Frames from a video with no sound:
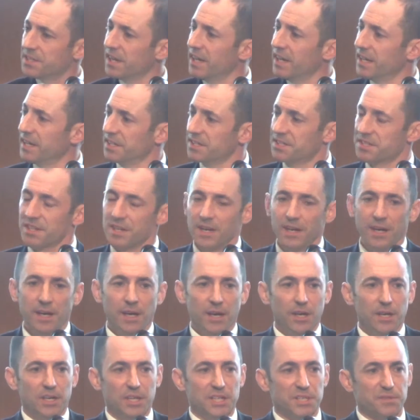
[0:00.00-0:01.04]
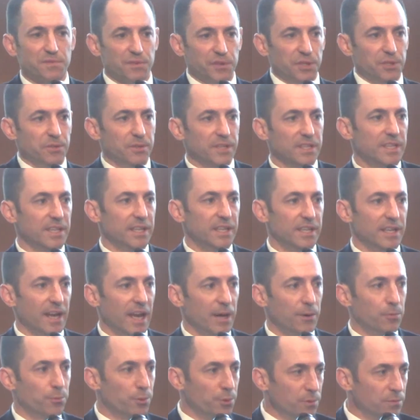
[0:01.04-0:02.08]
it takes is for you to get
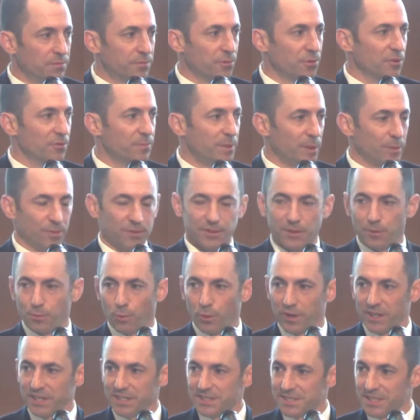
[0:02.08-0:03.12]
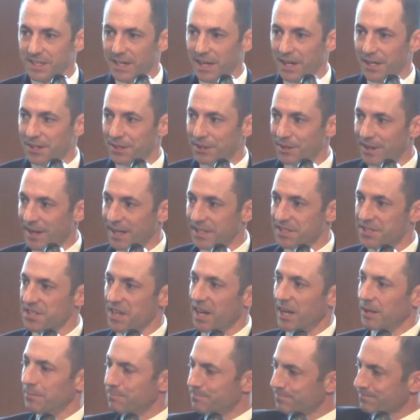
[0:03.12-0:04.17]
a room full of people that are working together and
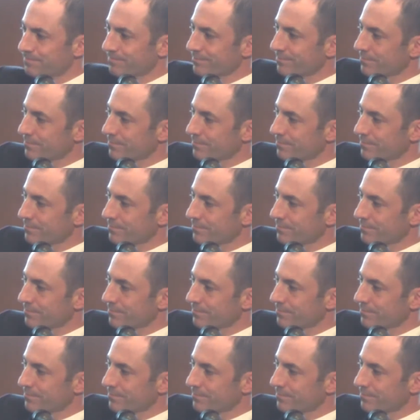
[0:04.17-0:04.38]
say,